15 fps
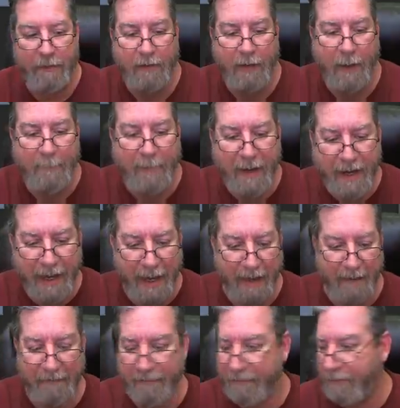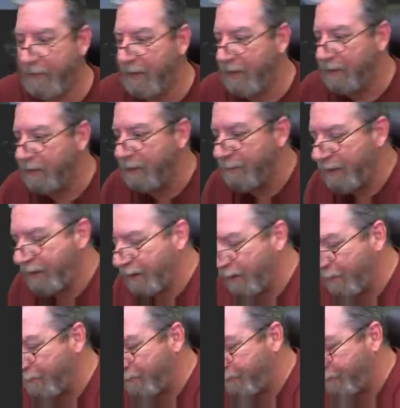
I may have. Let me, I'm